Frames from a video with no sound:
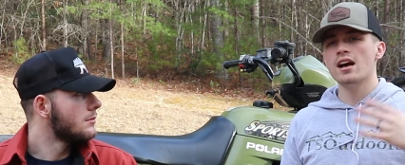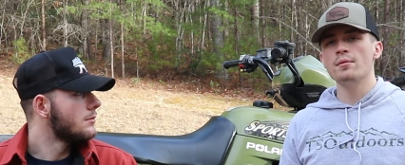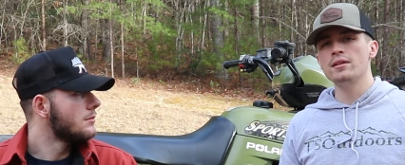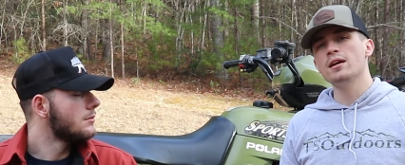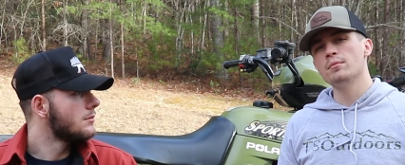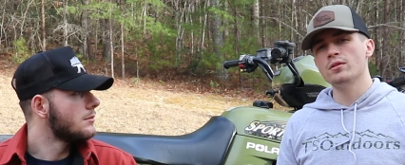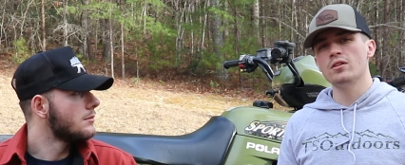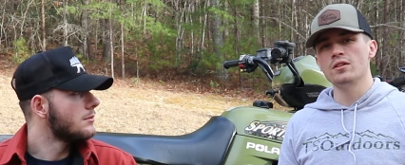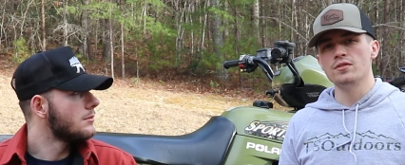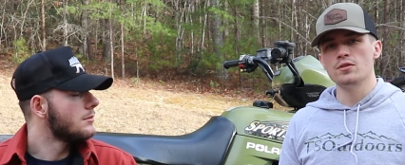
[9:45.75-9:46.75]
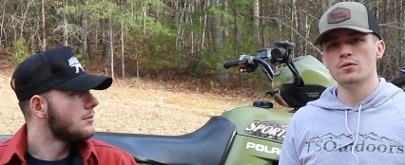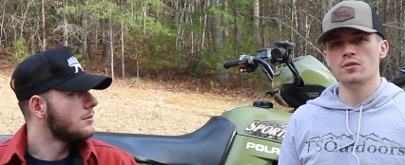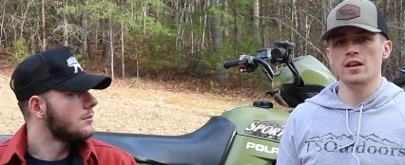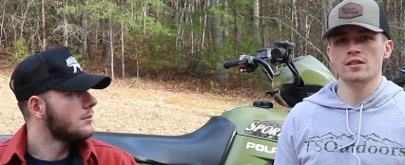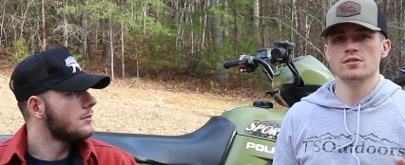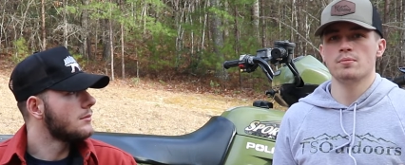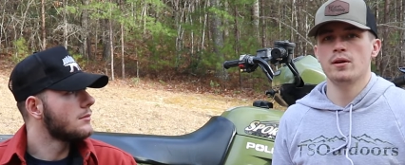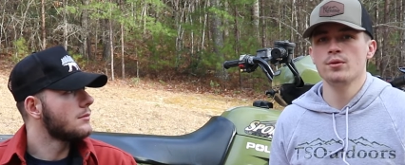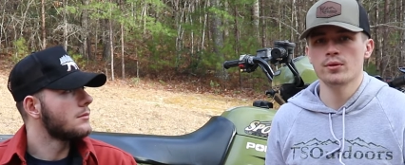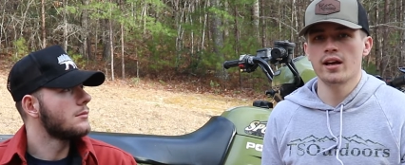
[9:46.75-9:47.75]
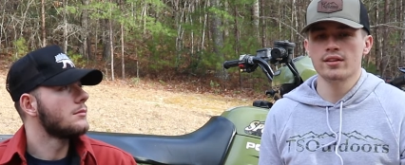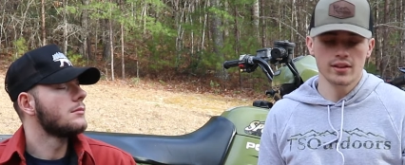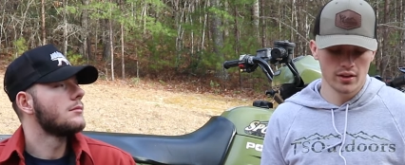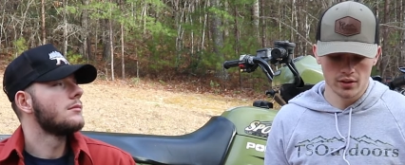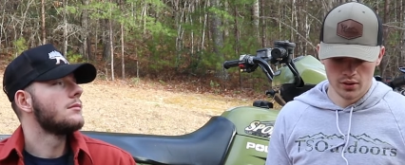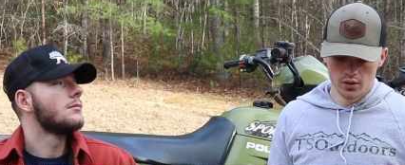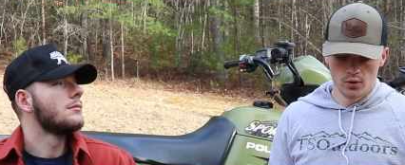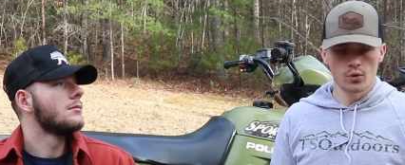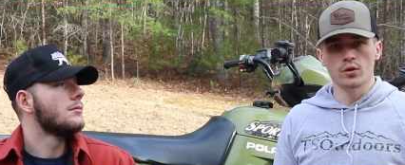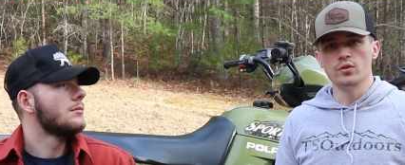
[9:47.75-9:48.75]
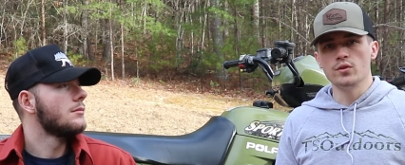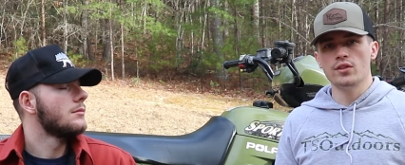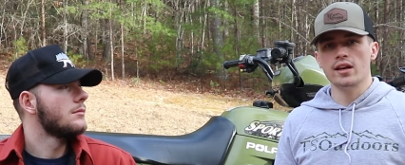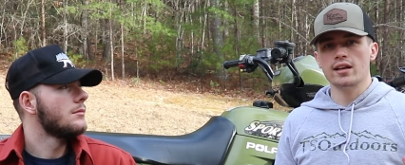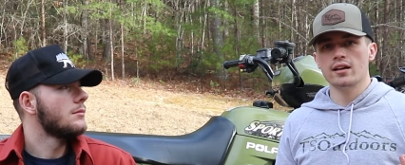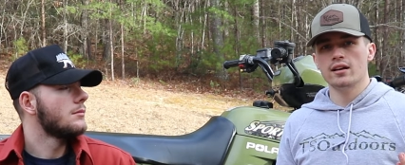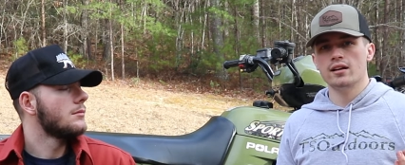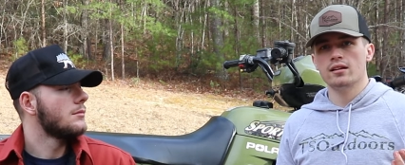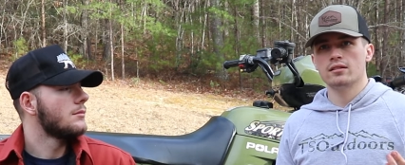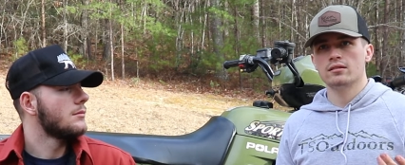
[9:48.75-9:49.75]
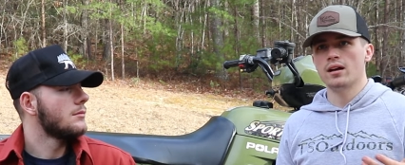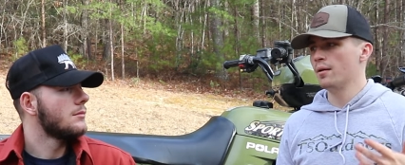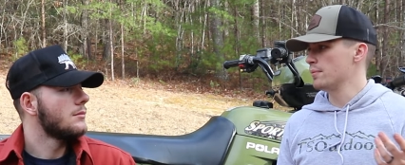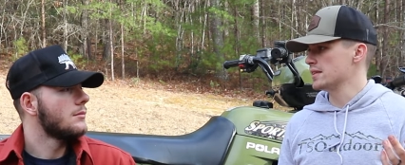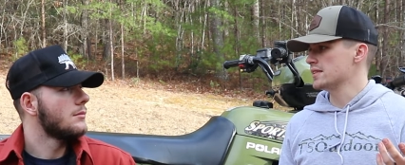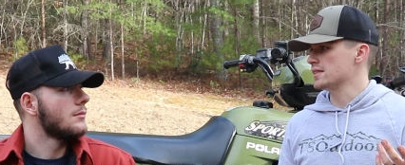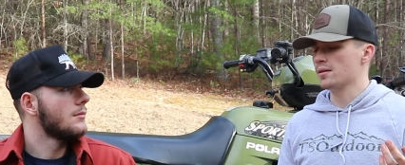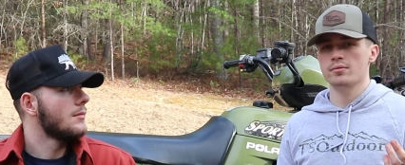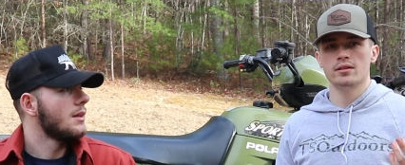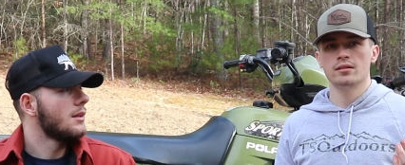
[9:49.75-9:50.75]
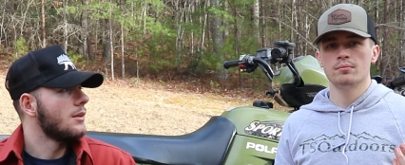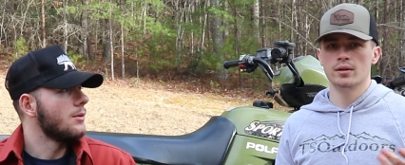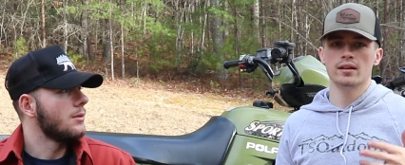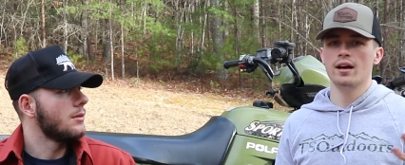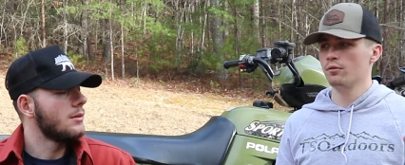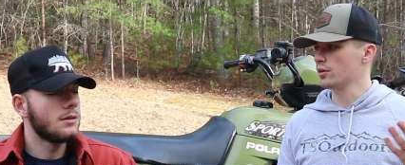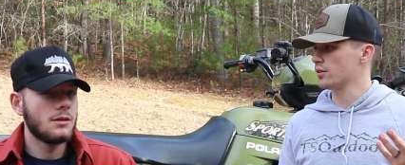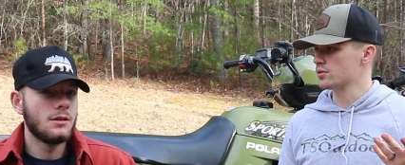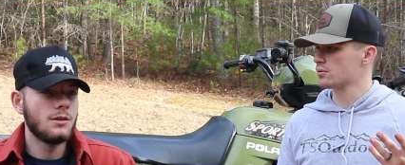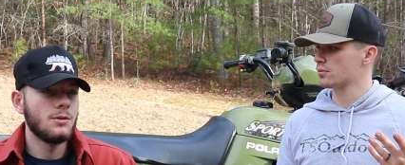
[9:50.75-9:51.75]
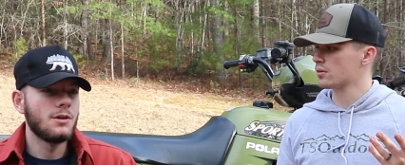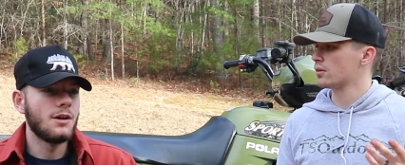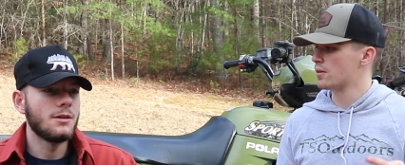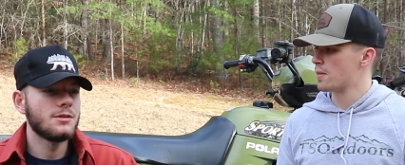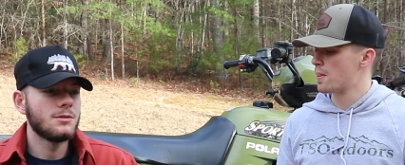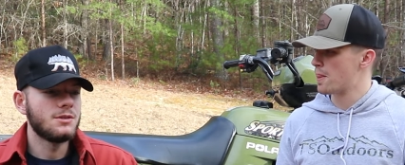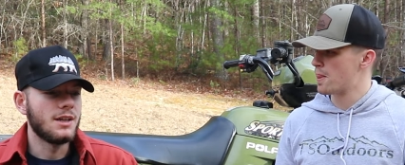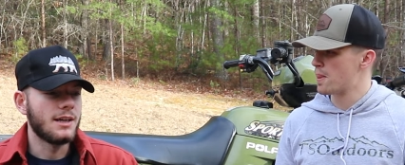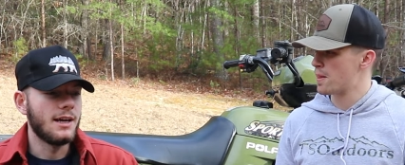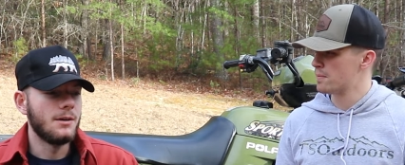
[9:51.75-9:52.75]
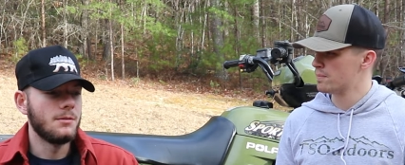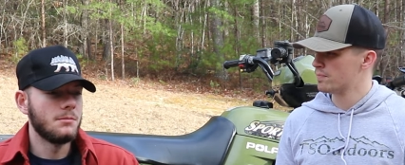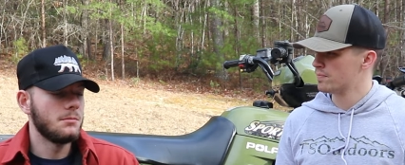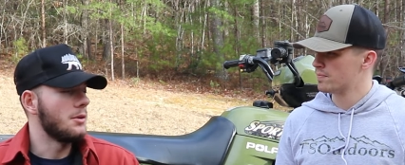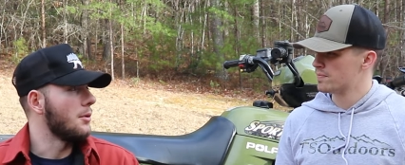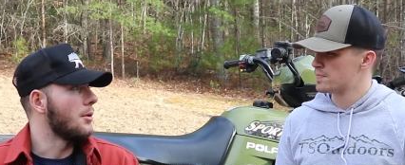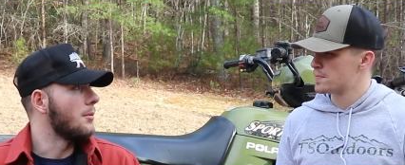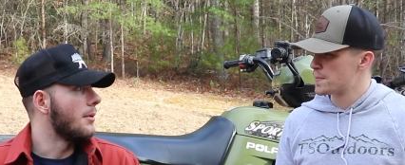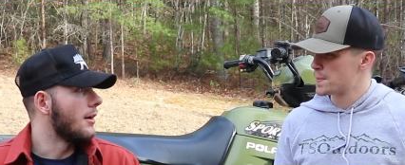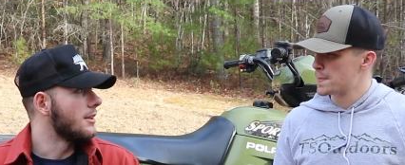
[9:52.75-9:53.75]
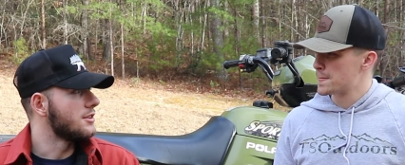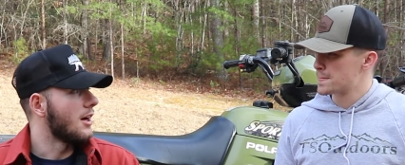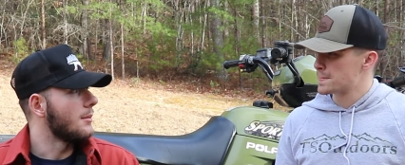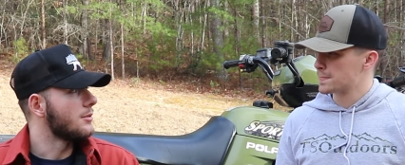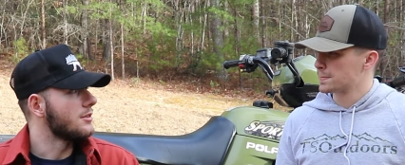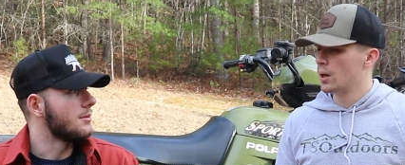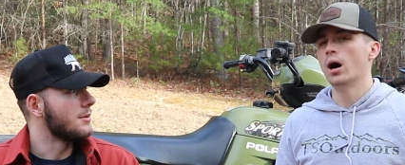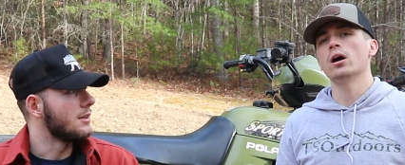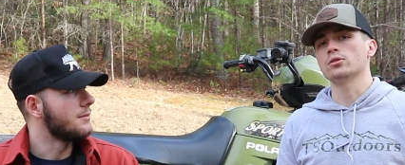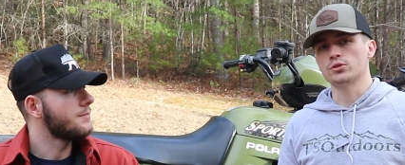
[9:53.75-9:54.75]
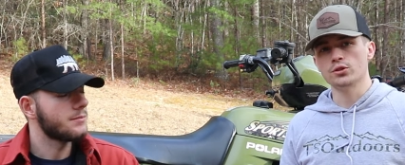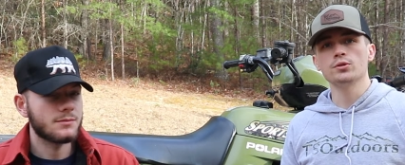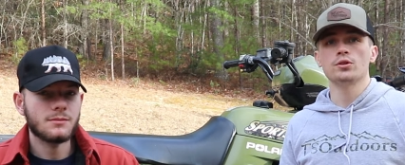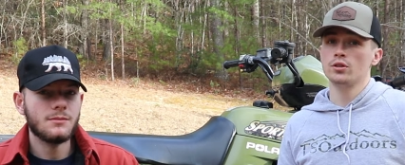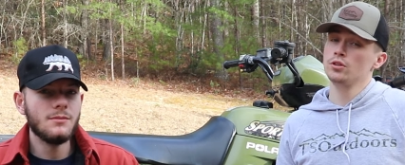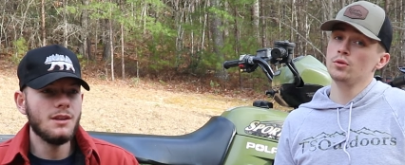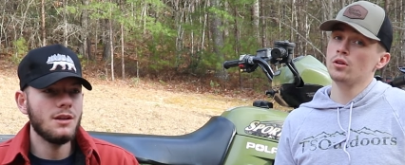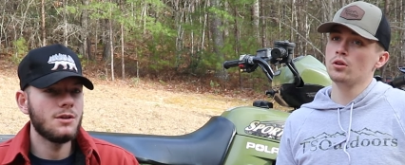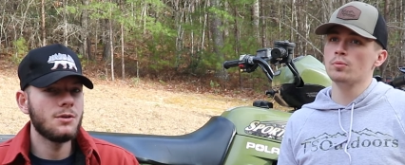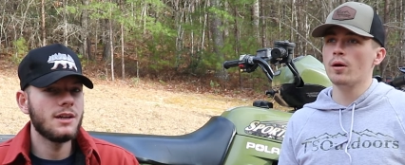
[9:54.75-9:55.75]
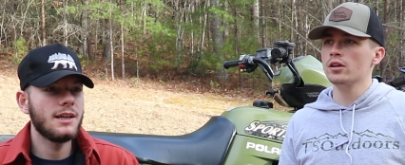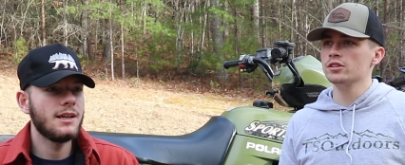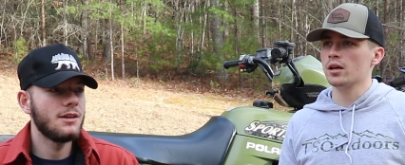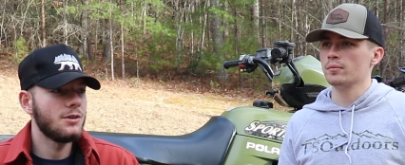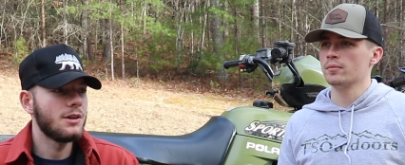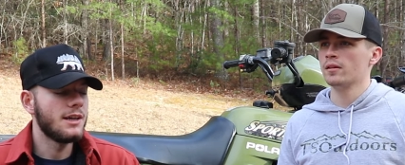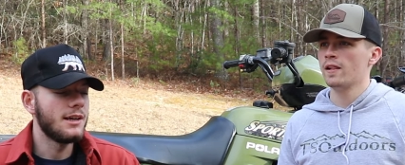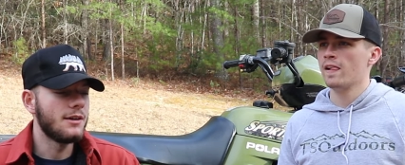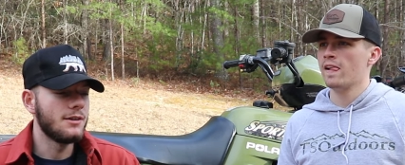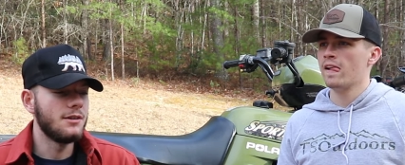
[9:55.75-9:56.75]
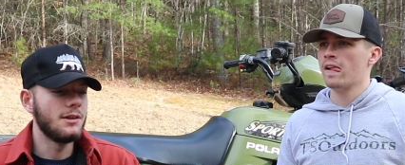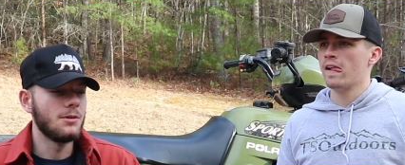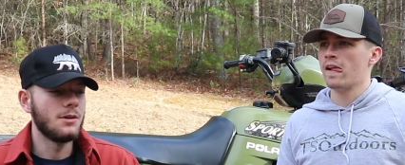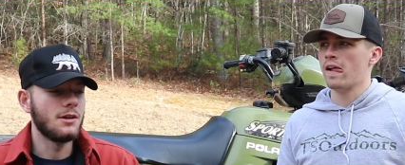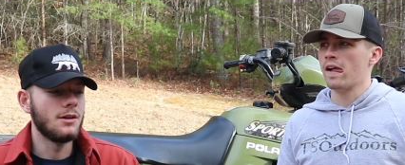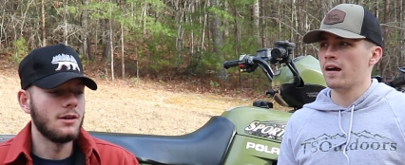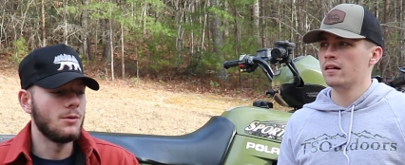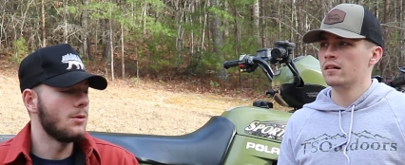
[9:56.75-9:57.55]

Speaker 1: Comment down below if you think there's a better one out there or if you think uh, I'm missing something. But I really those.
Speaker 2: You could also check out a local pawn shop or something. Oh, true. You could do a local you could get, shop. You could get a good deal on a gun